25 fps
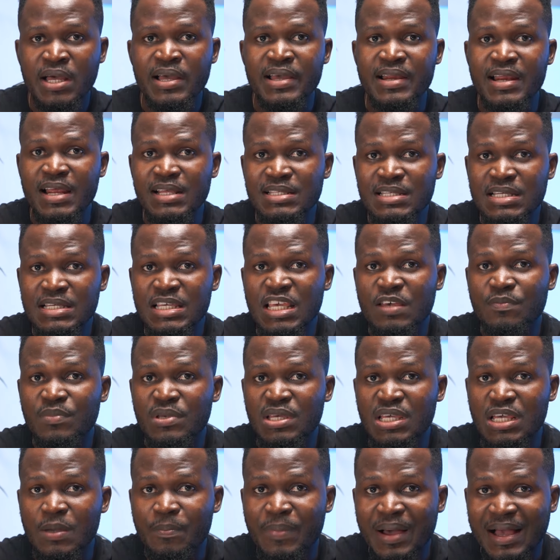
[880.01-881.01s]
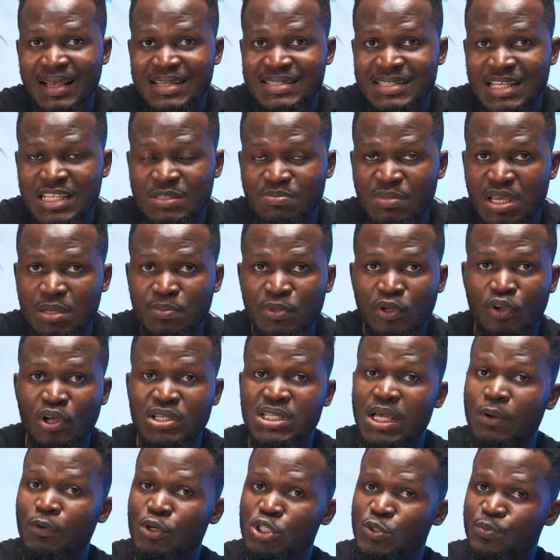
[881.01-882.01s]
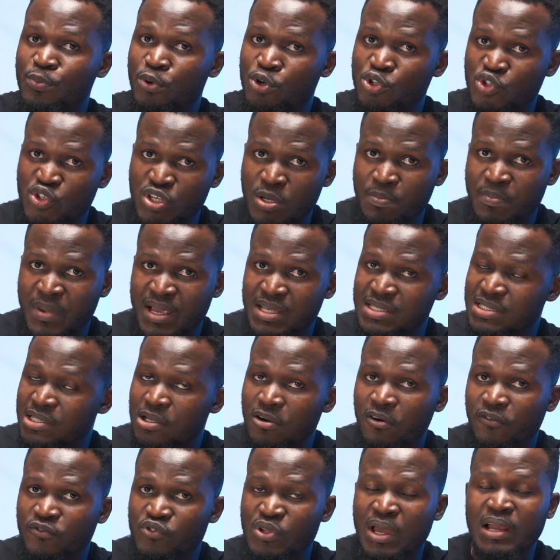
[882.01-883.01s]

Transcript: He didn't give me a bank statement because I was sponsoring myself,